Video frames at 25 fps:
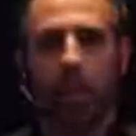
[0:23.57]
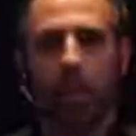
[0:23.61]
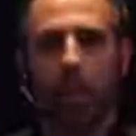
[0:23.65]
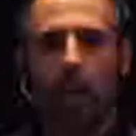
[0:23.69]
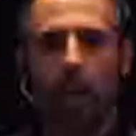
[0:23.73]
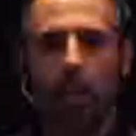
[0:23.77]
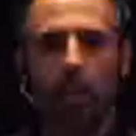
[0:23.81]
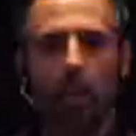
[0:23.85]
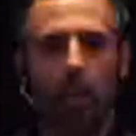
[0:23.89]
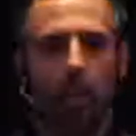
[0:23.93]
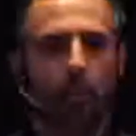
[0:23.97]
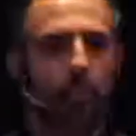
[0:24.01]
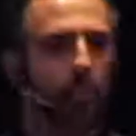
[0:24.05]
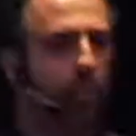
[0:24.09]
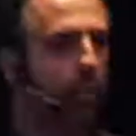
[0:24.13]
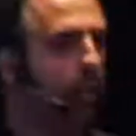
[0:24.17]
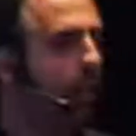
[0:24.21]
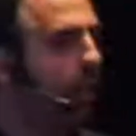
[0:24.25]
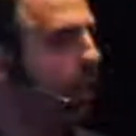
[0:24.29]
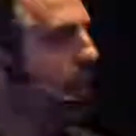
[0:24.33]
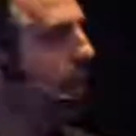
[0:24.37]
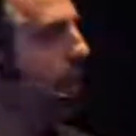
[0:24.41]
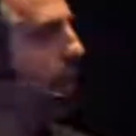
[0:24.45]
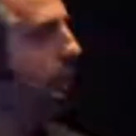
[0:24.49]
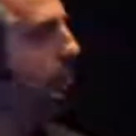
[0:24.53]
and
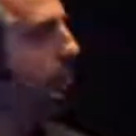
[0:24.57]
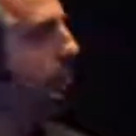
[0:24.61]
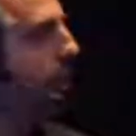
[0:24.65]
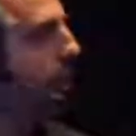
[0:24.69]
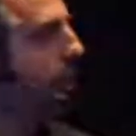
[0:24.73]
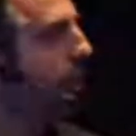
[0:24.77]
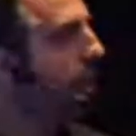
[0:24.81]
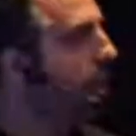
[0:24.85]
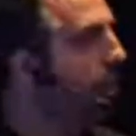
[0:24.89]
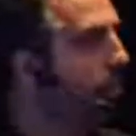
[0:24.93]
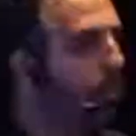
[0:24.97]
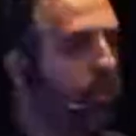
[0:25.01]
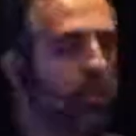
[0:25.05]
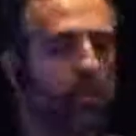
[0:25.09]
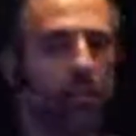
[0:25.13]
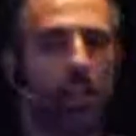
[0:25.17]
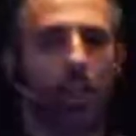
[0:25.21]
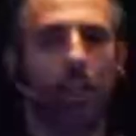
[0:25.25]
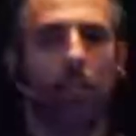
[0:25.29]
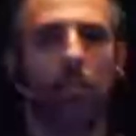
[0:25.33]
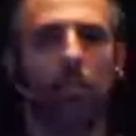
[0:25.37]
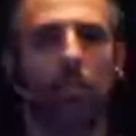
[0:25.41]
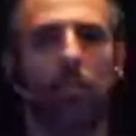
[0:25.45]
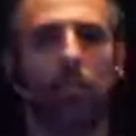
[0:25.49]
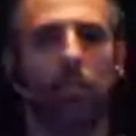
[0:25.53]
hopefully that will
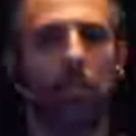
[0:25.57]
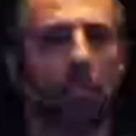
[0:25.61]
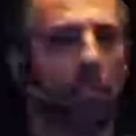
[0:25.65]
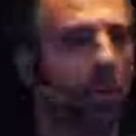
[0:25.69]
compensate.